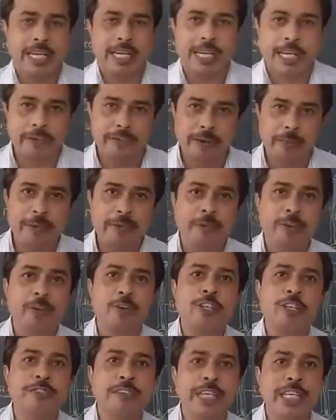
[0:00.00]
it will be
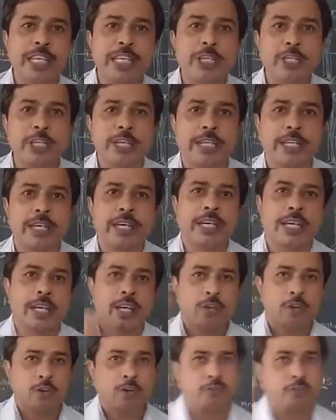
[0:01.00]
fused with each
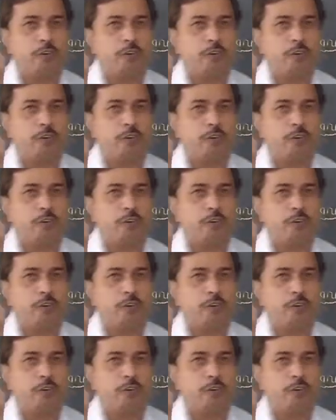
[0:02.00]
other to